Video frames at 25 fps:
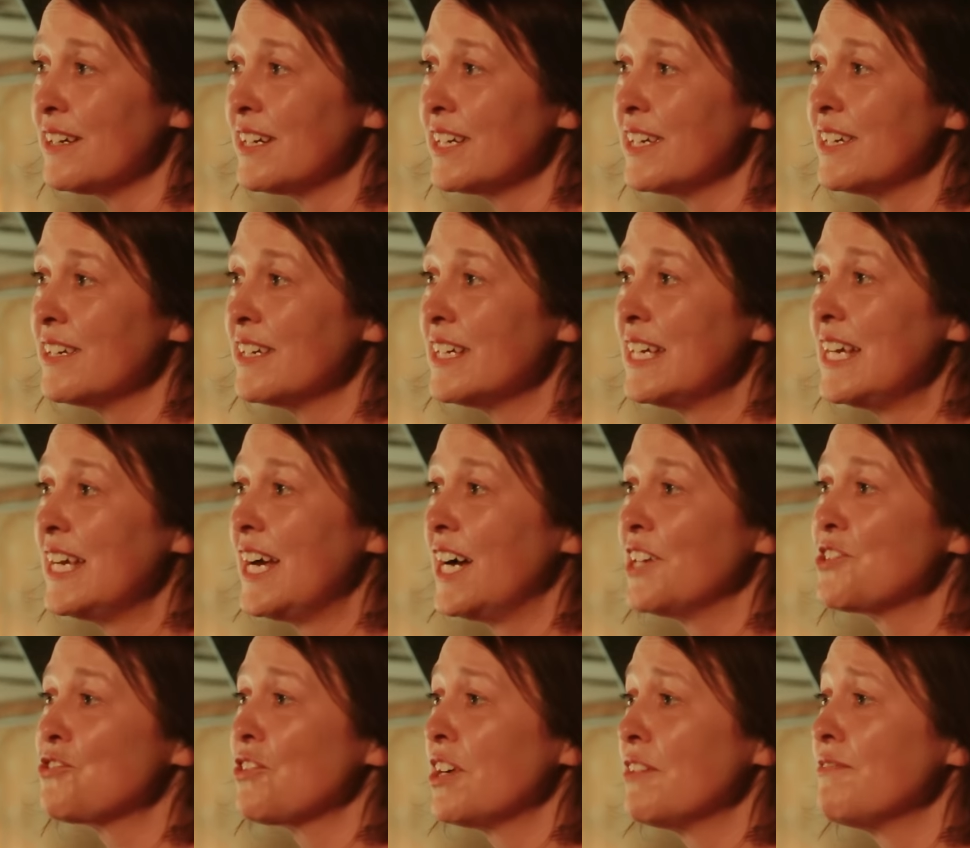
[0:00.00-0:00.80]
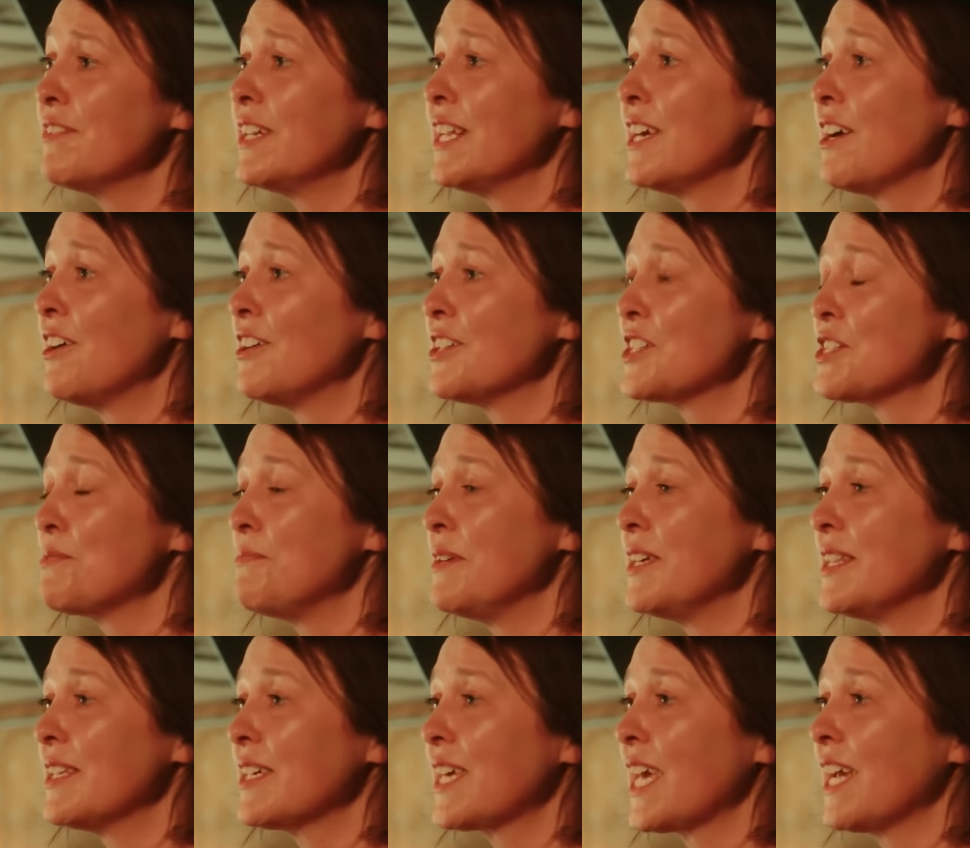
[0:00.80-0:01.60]
I try really hard to
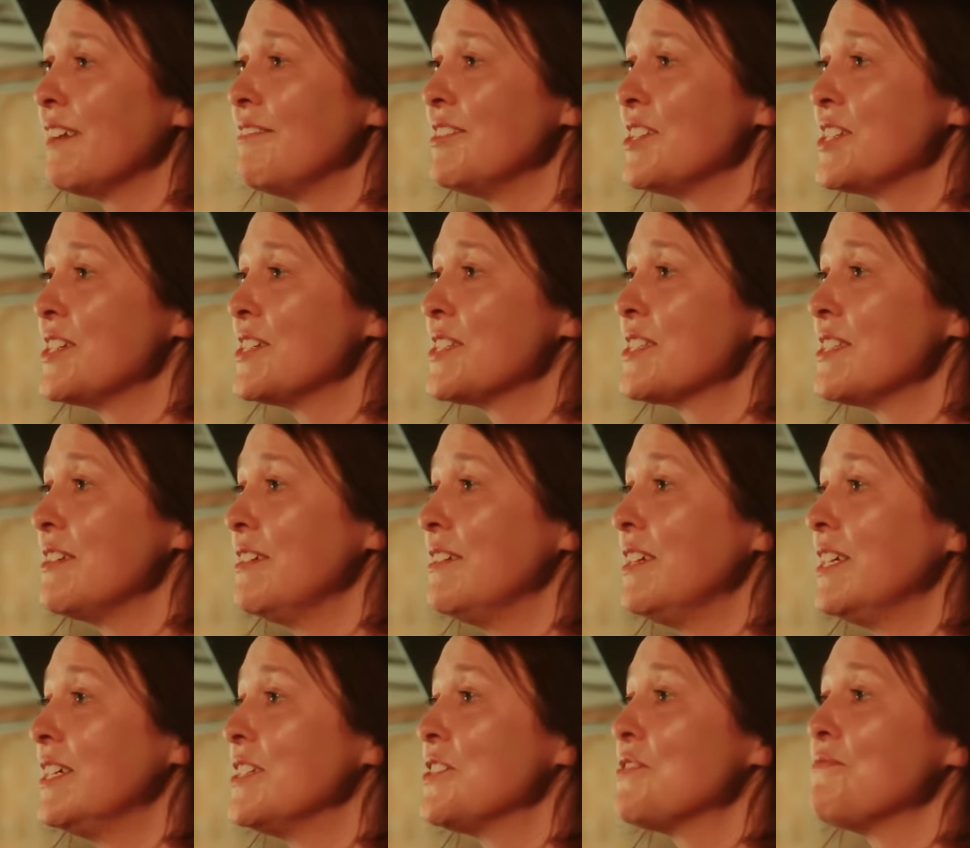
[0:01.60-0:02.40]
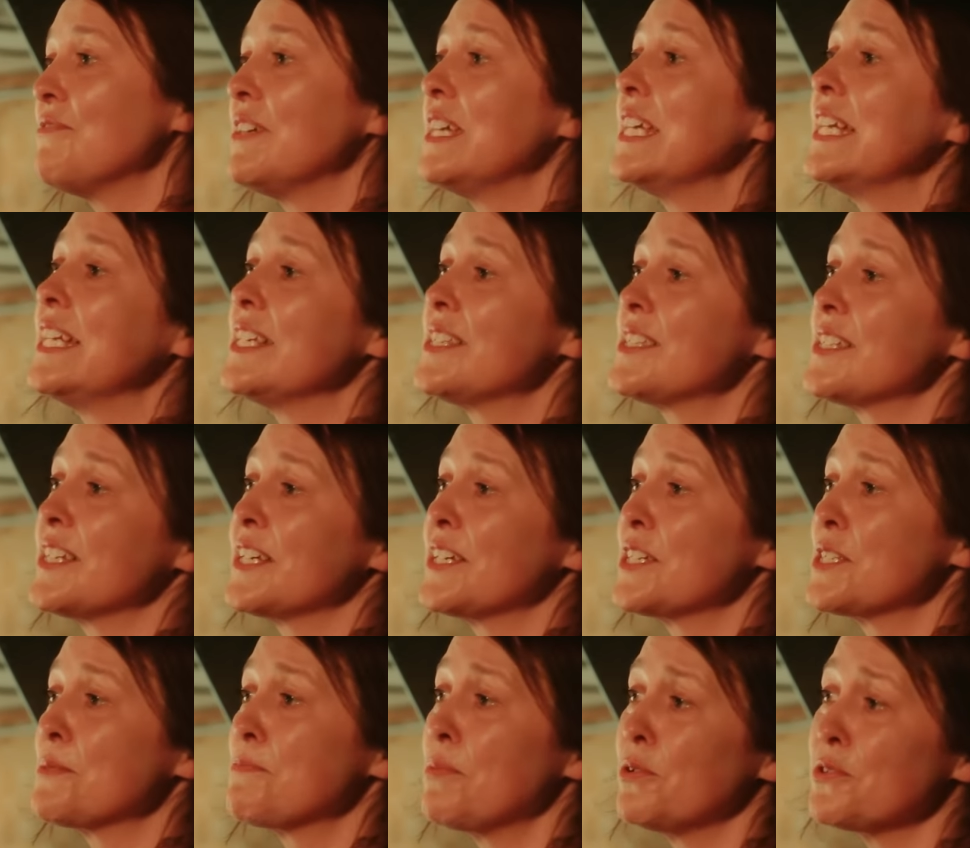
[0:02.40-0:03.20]
make the characters as realistic
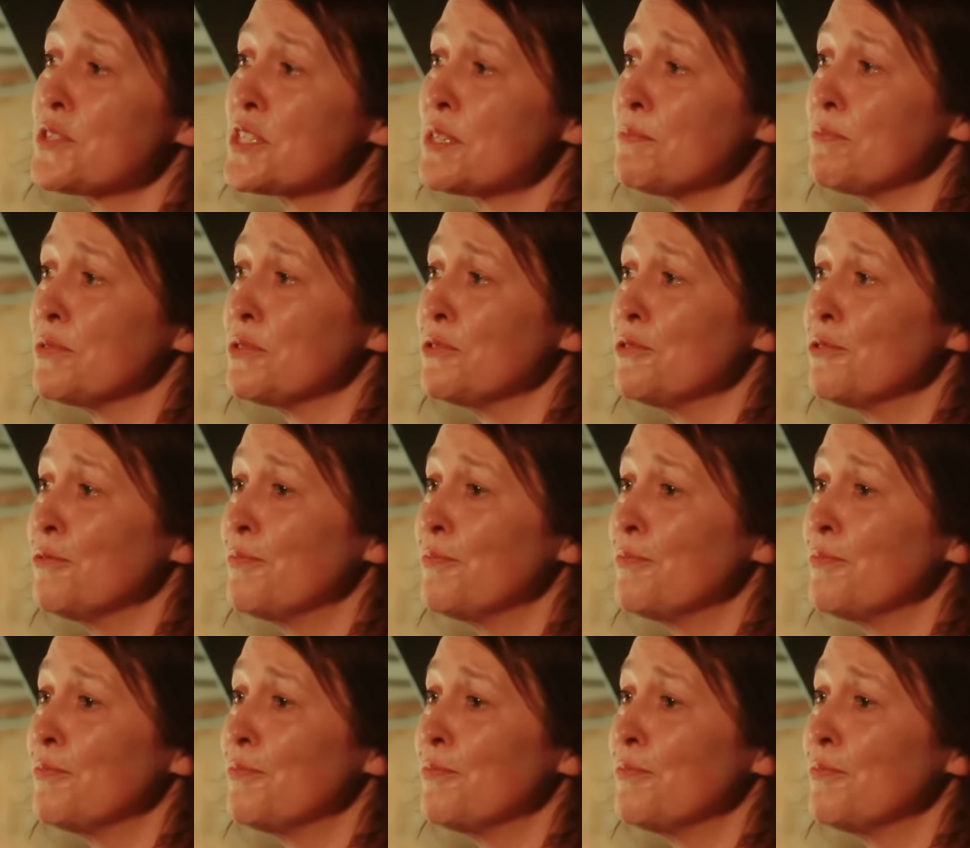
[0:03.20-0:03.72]
as possible.